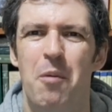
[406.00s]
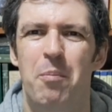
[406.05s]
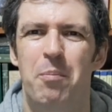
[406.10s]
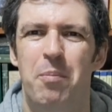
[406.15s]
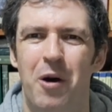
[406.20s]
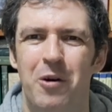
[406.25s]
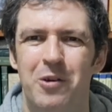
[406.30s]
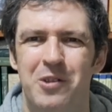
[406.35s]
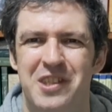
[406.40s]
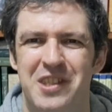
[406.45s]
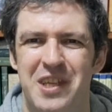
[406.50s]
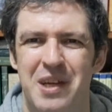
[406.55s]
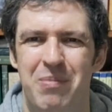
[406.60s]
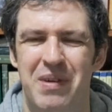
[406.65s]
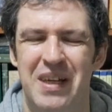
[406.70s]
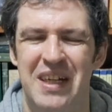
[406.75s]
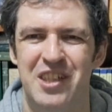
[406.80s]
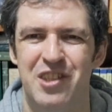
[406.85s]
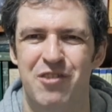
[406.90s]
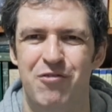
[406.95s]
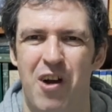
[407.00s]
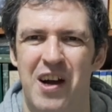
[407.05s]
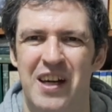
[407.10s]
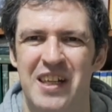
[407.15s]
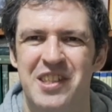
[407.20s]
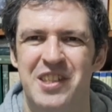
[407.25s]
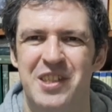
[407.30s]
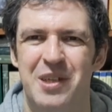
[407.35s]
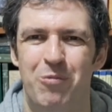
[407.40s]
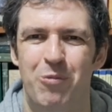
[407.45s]
Both siblings
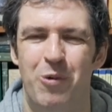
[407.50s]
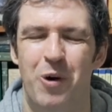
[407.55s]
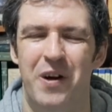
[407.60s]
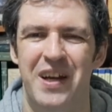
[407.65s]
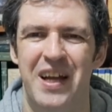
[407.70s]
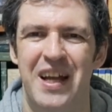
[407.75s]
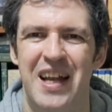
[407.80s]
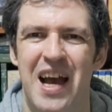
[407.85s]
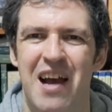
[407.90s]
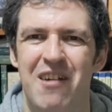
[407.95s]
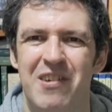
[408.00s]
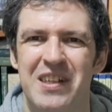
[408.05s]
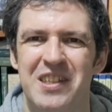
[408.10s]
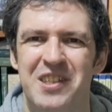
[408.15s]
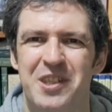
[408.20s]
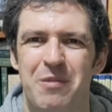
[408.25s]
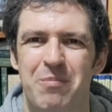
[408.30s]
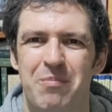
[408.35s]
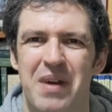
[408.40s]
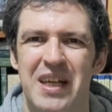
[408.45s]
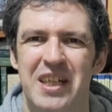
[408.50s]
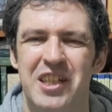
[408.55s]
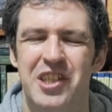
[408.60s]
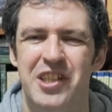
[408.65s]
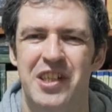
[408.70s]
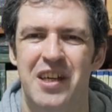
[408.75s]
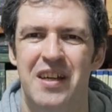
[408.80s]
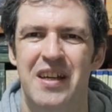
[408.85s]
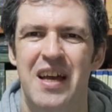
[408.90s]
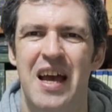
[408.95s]
rise somewhat in our
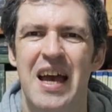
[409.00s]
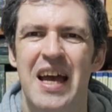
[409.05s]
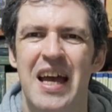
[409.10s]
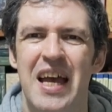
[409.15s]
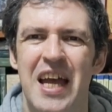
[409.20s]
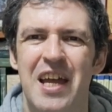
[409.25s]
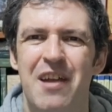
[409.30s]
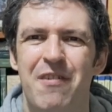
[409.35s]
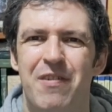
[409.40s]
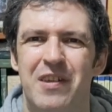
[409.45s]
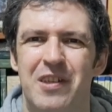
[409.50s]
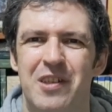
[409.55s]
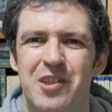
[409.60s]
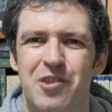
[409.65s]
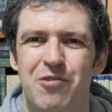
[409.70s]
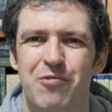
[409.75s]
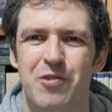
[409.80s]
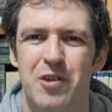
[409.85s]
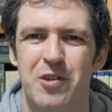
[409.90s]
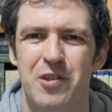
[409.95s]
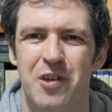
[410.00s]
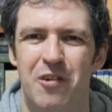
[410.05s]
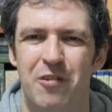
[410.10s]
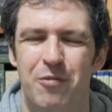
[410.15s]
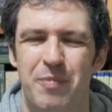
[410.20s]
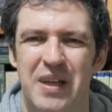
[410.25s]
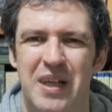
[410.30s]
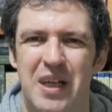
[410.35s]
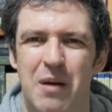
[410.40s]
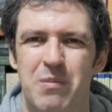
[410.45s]
estimation, even as
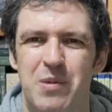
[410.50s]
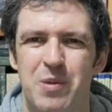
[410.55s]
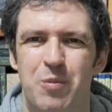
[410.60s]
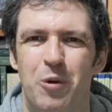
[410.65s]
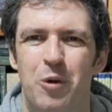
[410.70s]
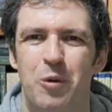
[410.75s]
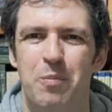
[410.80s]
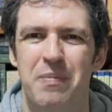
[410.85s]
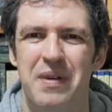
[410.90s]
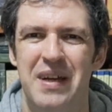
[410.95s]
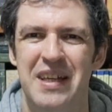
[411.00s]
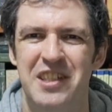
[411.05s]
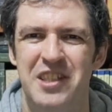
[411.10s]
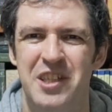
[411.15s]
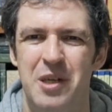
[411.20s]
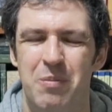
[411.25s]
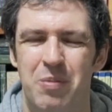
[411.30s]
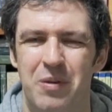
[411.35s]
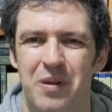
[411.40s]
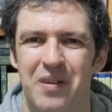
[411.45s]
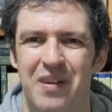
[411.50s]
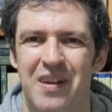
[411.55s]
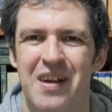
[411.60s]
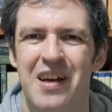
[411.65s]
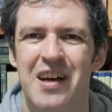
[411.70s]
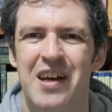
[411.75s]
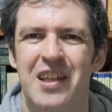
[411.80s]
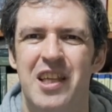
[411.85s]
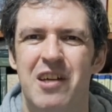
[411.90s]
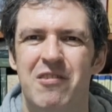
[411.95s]
Rudolf becomes more pitiable,
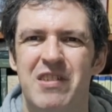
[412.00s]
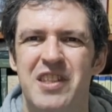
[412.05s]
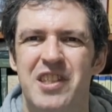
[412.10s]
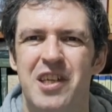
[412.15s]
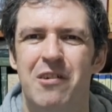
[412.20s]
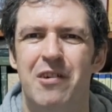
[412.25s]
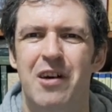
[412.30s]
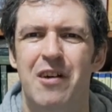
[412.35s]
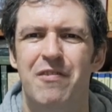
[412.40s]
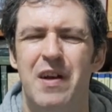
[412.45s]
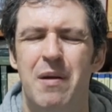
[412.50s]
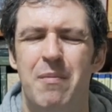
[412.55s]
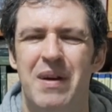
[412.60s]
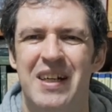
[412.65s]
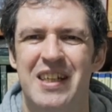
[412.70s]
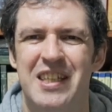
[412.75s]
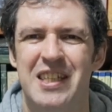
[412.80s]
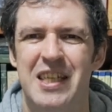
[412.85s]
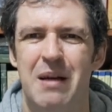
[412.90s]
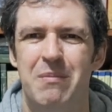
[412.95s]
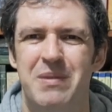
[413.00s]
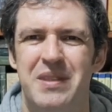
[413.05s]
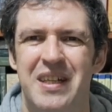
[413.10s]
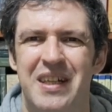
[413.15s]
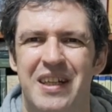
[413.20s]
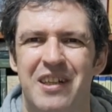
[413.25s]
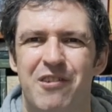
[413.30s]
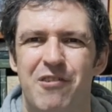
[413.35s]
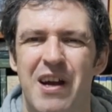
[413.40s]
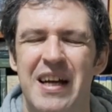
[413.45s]
the result of him
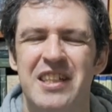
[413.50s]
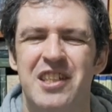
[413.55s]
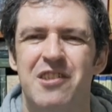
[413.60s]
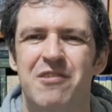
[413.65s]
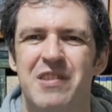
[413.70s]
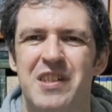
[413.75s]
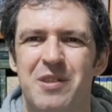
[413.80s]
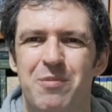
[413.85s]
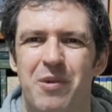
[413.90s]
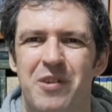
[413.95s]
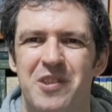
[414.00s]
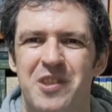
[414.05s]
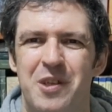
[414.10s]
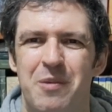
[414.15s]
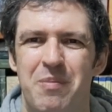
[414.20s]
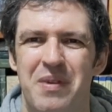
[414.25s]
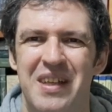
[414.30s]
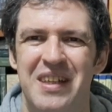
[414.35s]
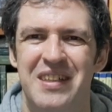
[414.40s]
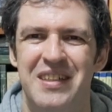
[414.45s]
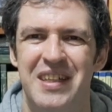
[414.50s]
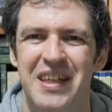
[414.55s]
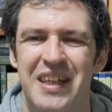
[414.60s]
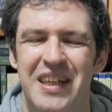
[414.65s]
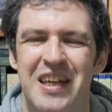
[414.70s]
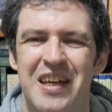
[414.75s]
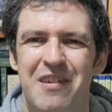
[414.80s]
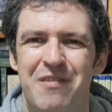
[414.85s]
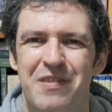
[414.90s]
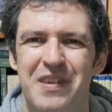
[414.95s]
accepting greater
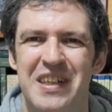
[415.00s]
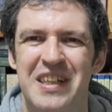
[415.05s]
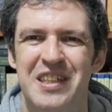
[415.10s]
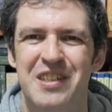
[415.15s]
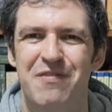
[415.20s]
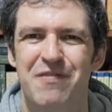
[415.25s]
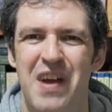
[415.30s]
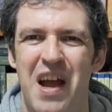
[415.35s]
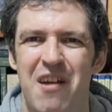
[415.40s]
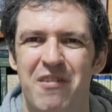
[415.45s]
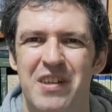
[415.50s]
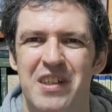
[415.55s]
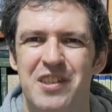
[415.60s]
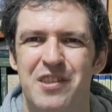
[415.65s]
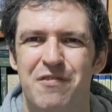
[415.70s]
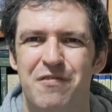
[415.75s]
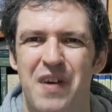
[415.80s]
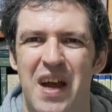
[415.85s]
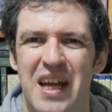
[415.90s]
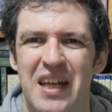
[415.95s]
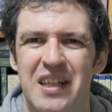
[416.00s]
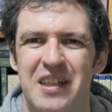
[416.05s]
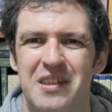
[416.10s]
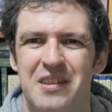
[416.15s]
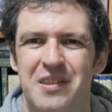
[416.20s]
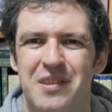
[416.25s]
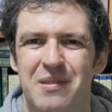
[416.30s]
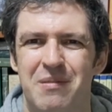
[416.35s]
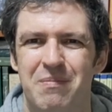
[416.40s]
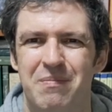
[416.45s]
responsibility for his various
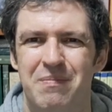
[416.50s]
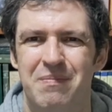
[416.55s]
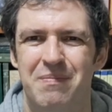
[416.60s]
failures.